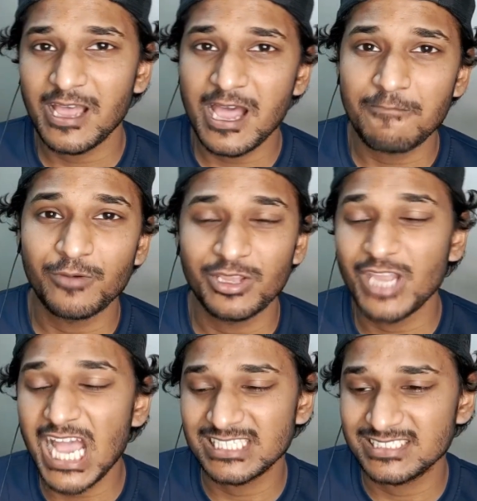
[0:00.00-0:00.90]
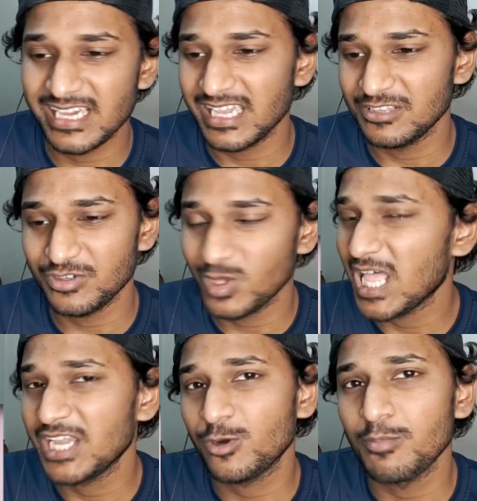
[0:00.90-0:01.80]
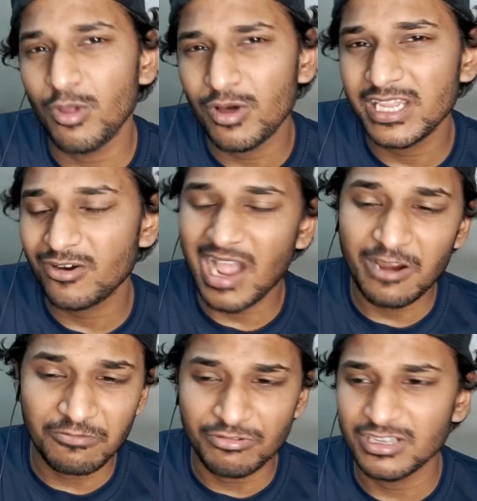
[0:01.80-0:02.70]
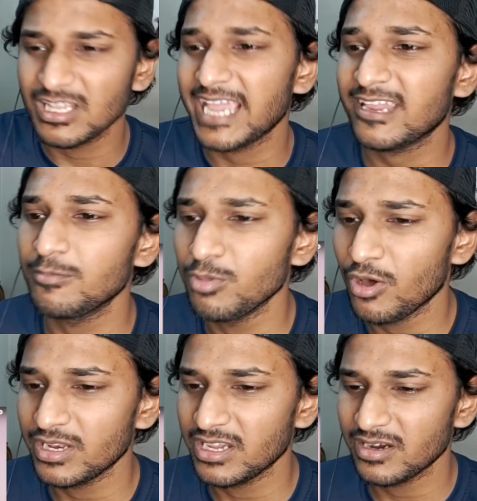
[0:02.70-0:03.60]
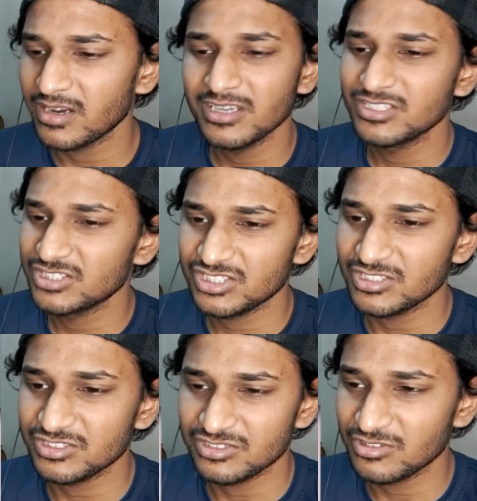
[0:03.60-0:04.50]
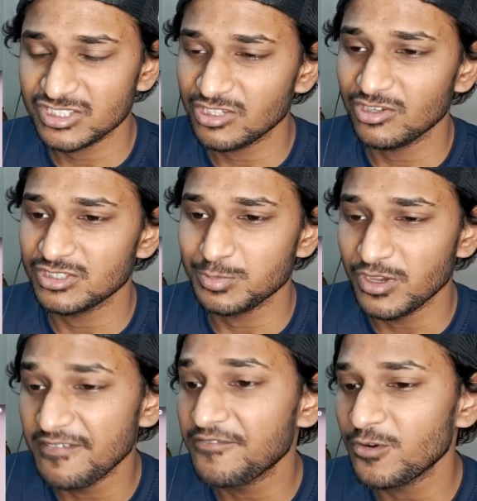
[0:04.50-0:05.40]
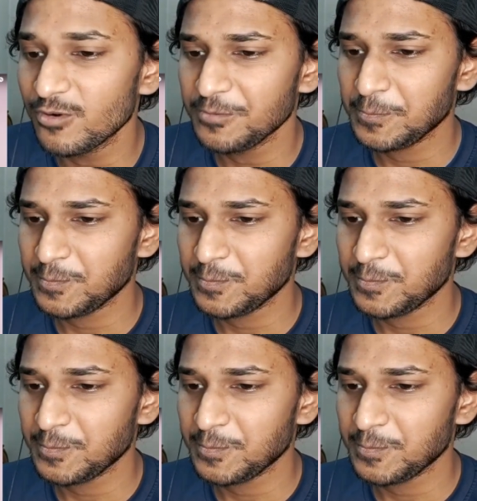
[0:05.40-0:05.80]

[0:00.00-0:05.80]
What do you guys think? Do you like her blonde hair? I really like her blonde hair. She looks beautiful.